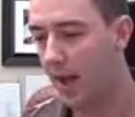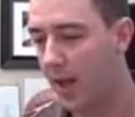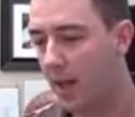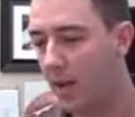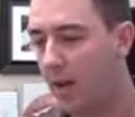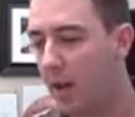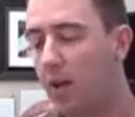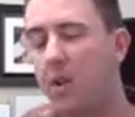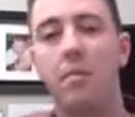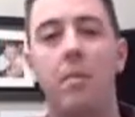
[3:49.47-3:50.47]
Okay.
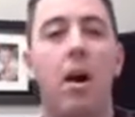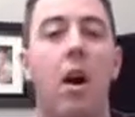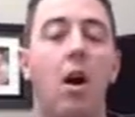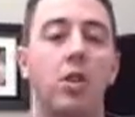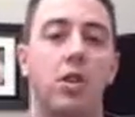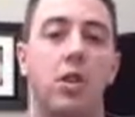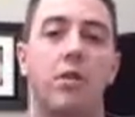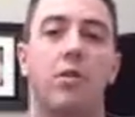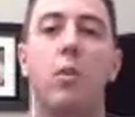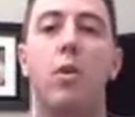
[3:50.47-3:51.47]

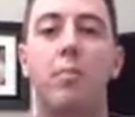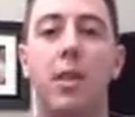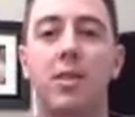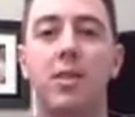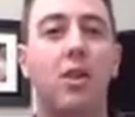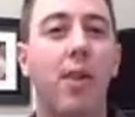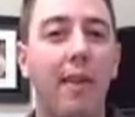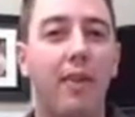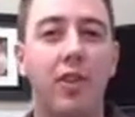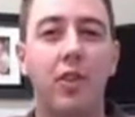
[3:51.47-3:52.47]
Also, for
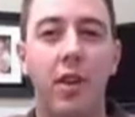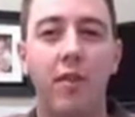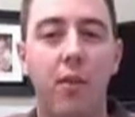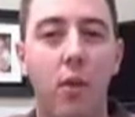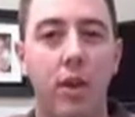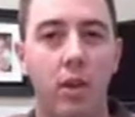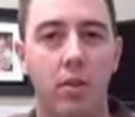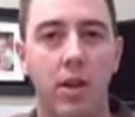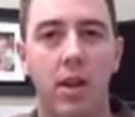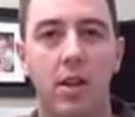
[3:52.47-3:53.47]
WordPress, the graphics are done
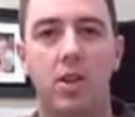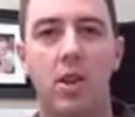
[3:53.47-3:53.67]
for you.